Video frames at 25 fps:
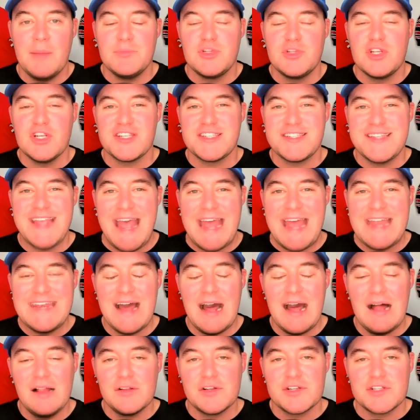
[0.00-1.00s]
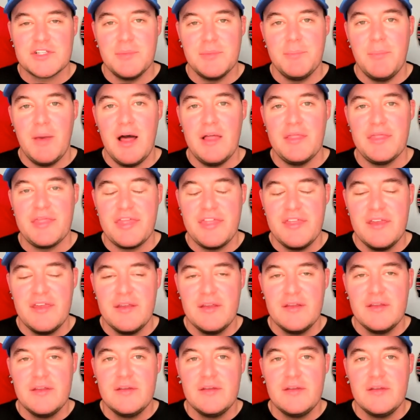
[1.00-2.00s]
Just ten dollars a month
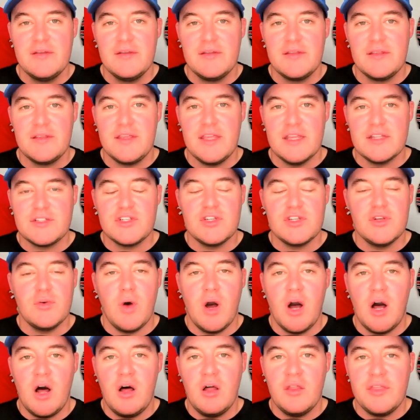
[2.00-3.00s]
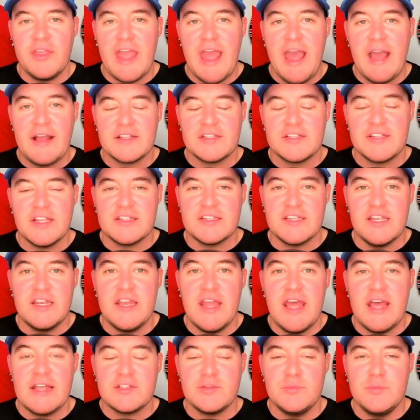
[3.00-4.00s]
gets you all the access
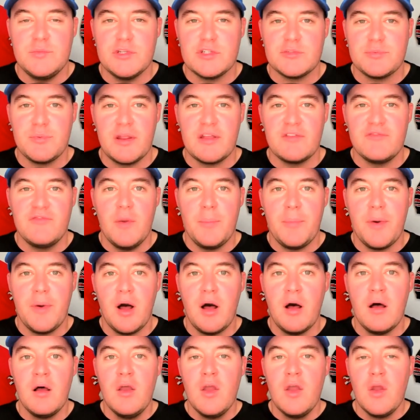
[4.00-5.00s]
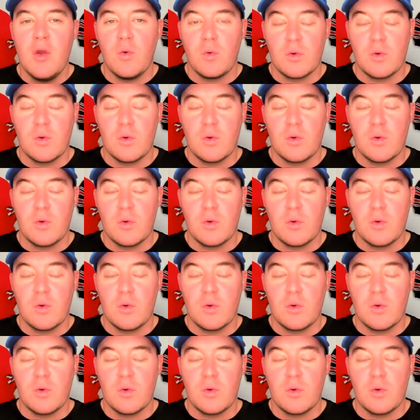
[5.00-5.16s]
into S M U spring football.